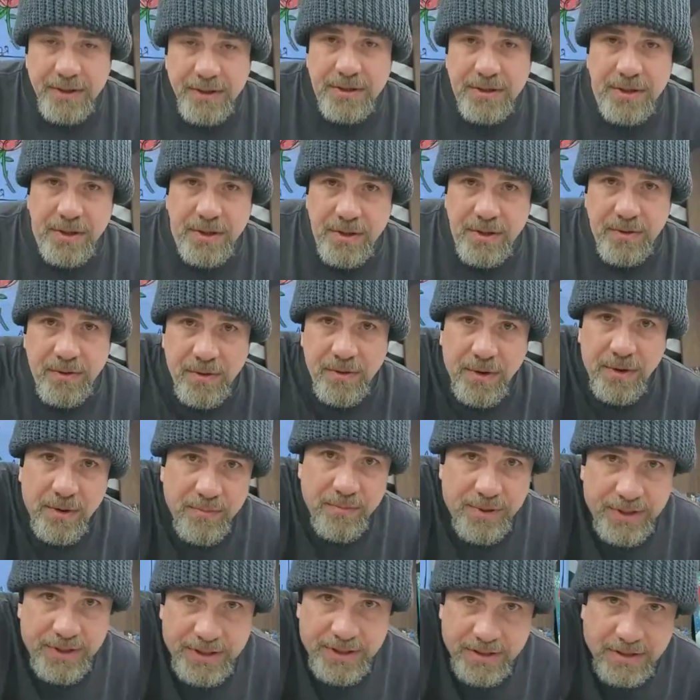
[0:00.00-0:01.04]
So
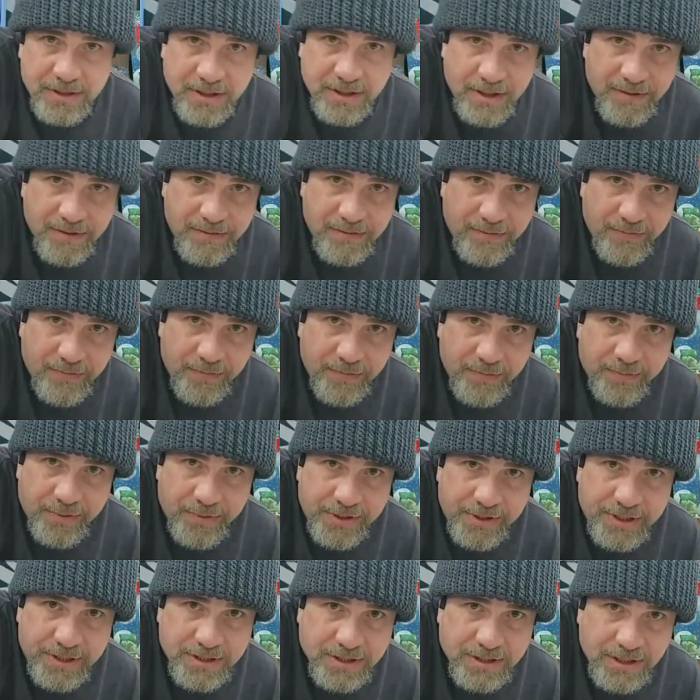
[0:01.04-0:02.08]
please
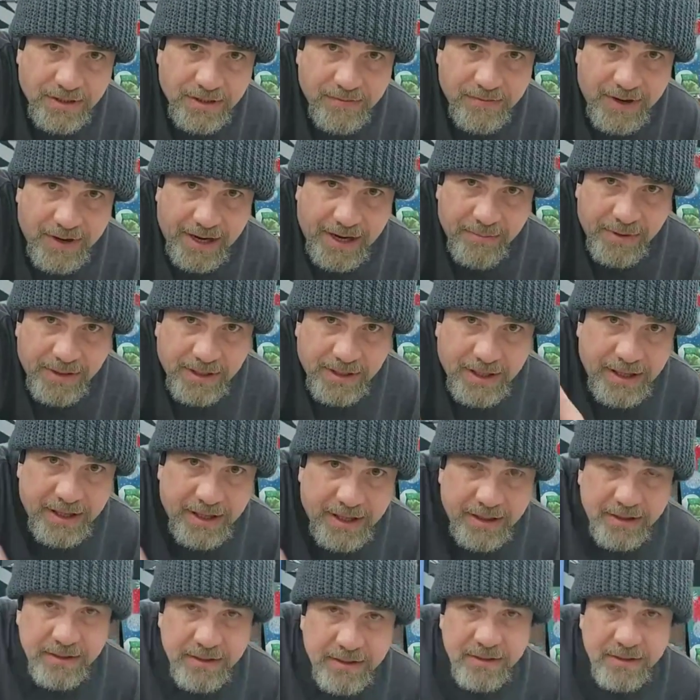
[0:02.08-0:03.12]
give Amy Lee